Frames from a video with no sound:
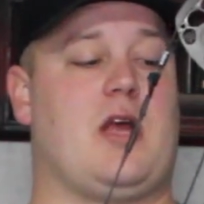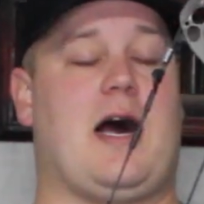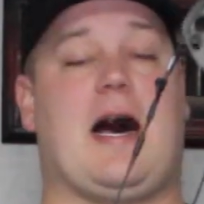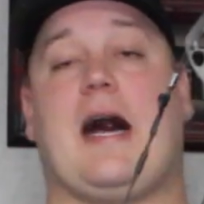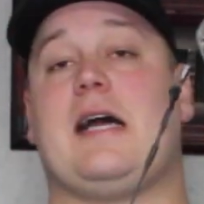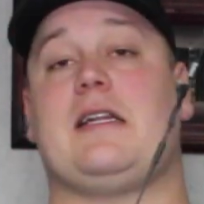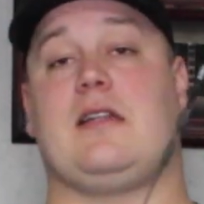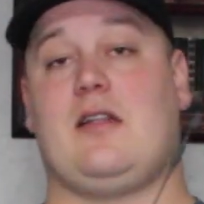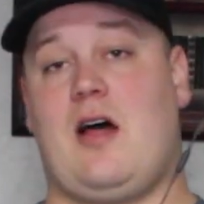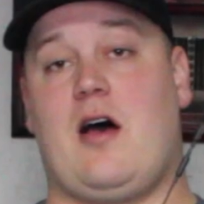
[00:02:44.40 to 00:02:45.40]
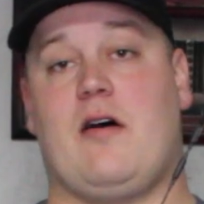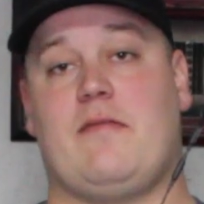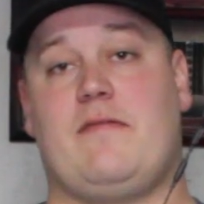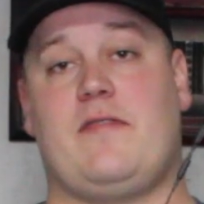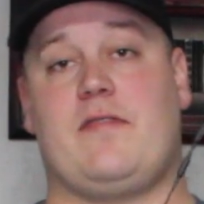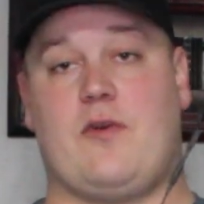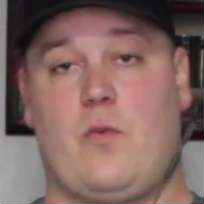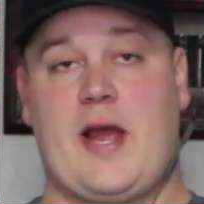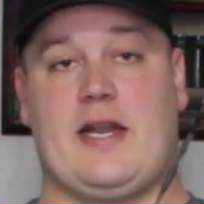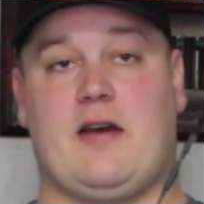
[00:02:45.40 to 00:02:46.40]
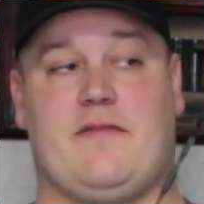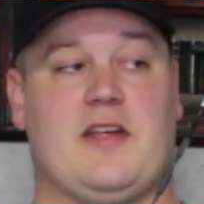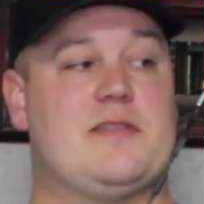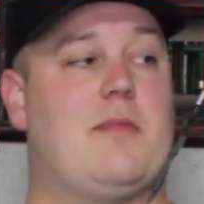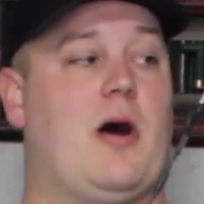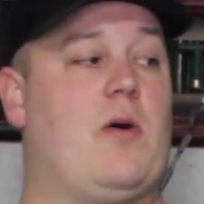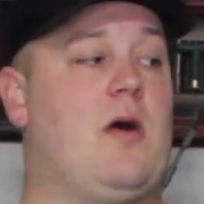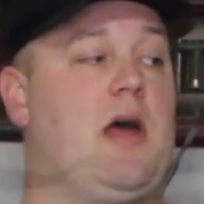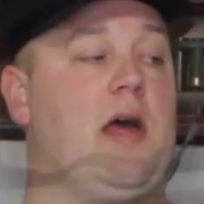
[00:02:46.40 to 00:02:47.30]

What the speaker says: I love the weight of this bow.